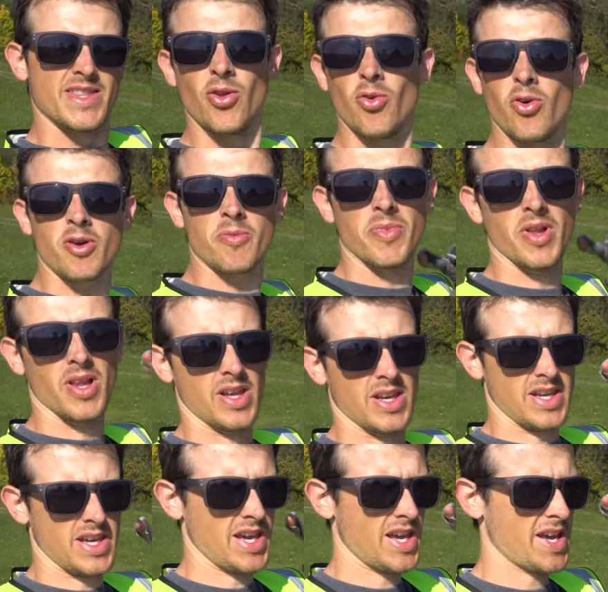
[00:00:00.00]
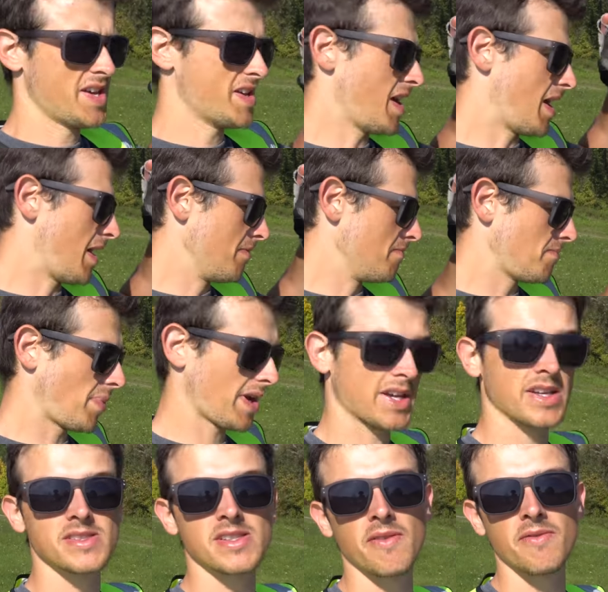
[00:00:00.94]
Normally, I'm
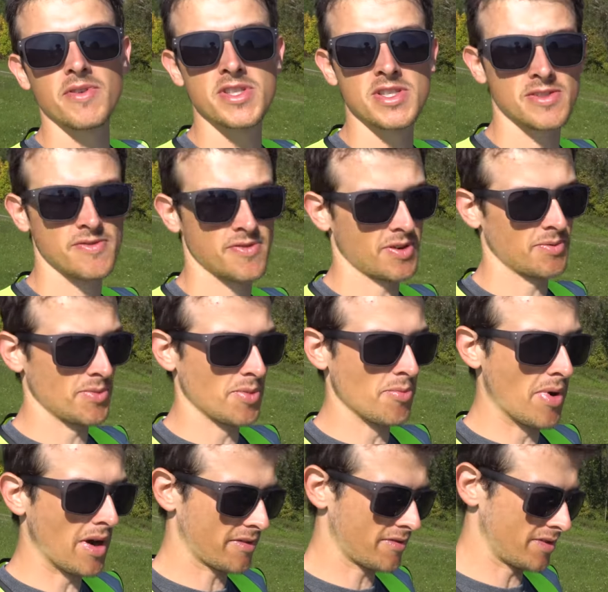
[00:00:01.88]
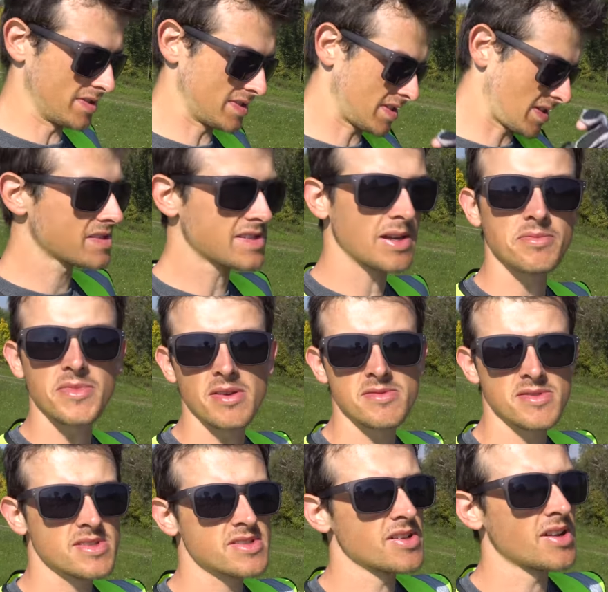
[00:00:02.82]
packing sandwiches from the breakfast.
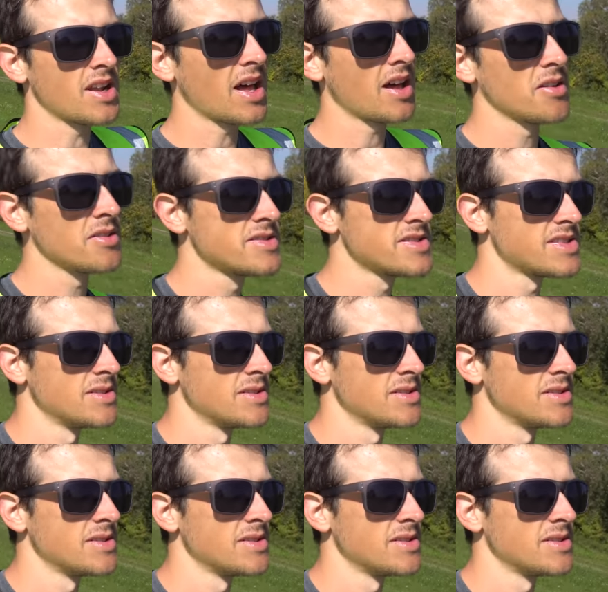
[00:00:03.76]
Sometimes it's allowed,